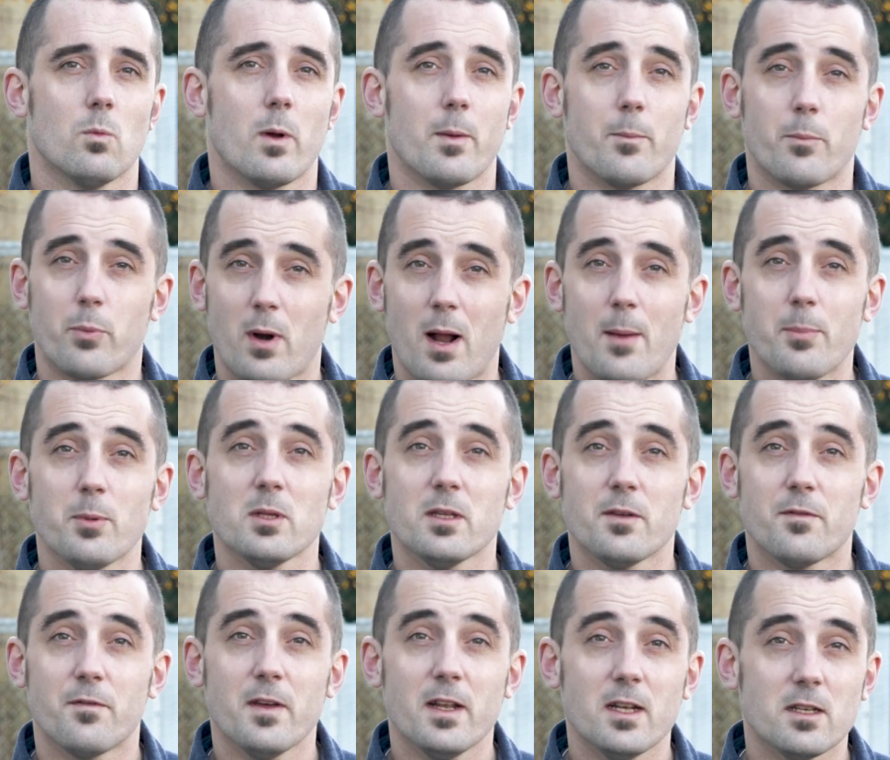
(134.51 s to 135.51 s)
When
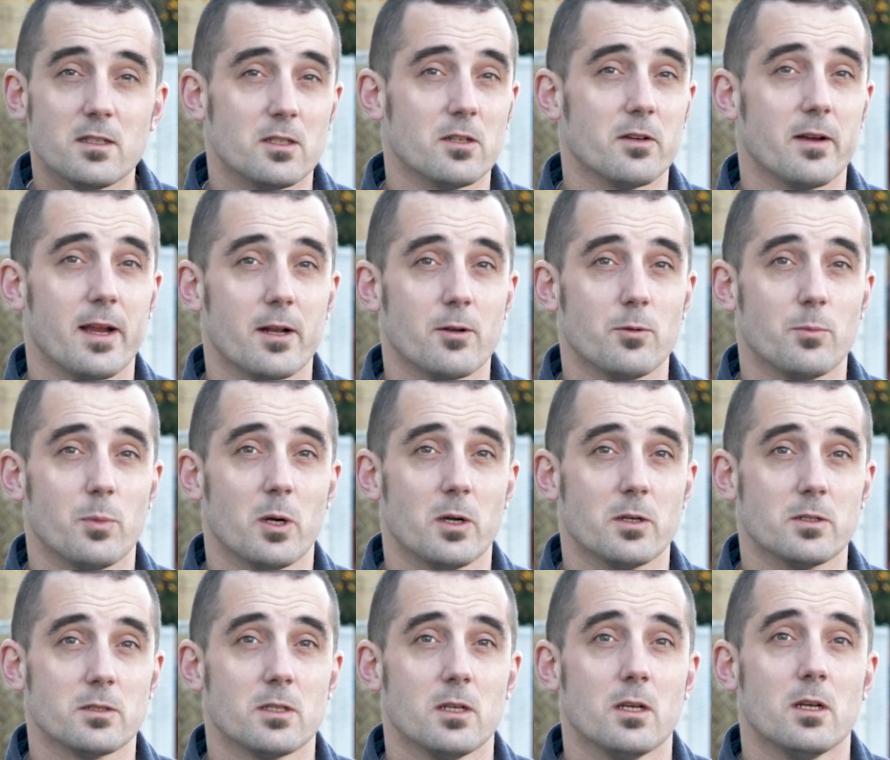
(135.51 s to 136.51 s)
properly fitted to your
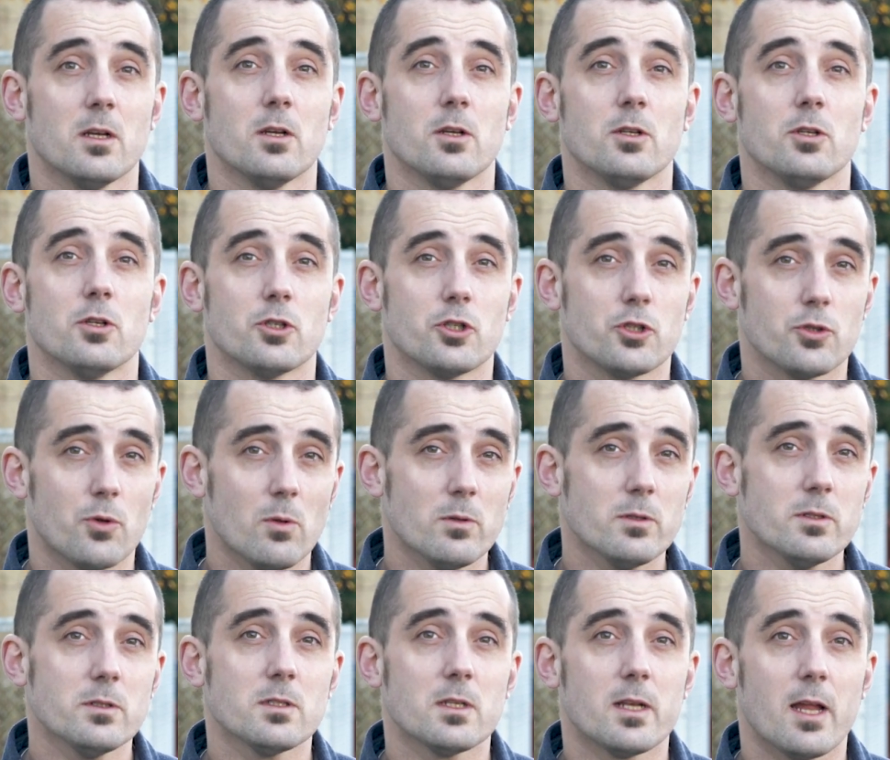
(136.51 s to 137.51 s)
handlebars, your
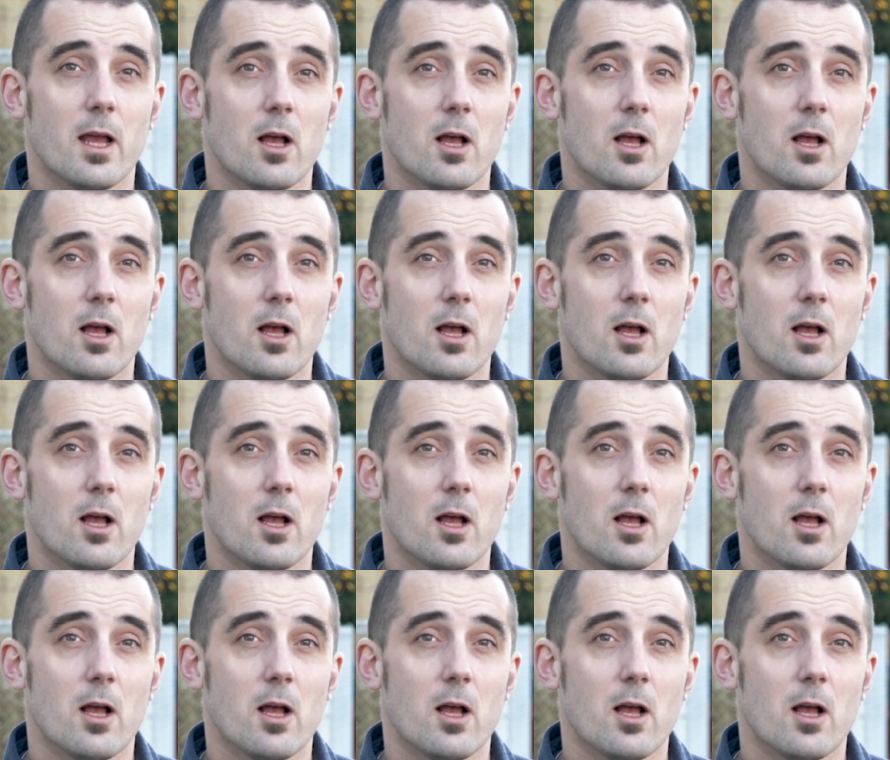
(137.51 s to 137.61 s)
shoulders and